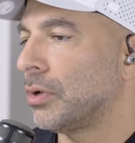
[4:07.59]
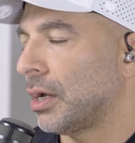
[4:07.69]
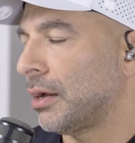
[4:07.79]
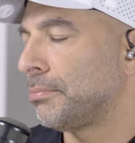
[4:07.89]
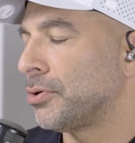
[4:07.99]

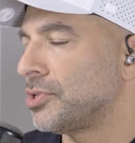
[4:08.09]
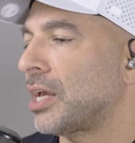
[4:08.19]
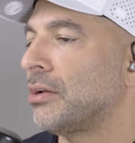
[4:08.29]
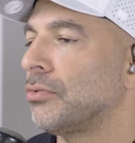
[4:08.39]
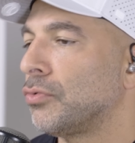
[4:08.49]
uh,
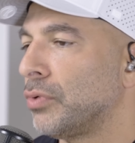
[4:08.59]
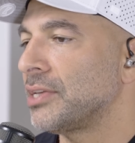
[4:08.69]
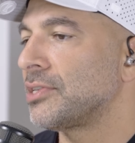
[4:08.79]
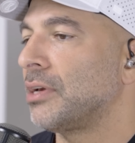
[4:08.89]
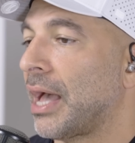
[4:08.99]
percent
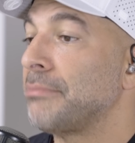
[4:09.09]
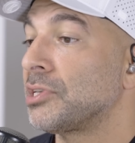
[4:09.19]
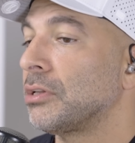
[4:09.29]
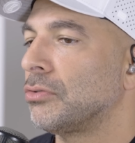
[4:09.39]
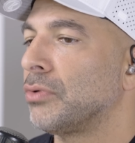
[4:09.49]
risk,
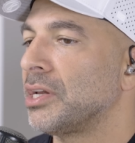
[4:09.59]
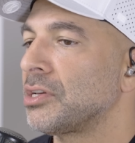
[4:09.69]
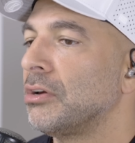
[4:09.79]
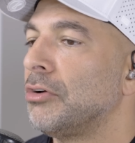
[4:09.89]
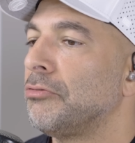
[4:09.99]
absolute
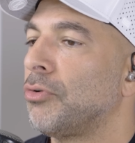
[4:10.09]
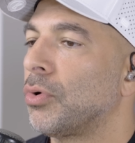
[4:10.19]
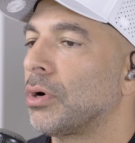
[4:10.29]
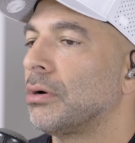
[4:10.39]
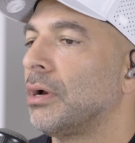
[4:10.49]
risk
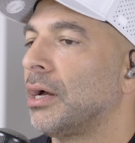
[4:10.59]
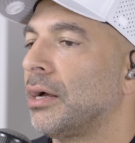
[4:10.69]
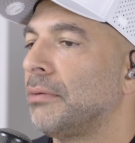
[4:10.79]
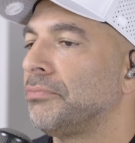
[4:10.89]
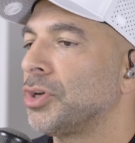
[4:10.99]
for um,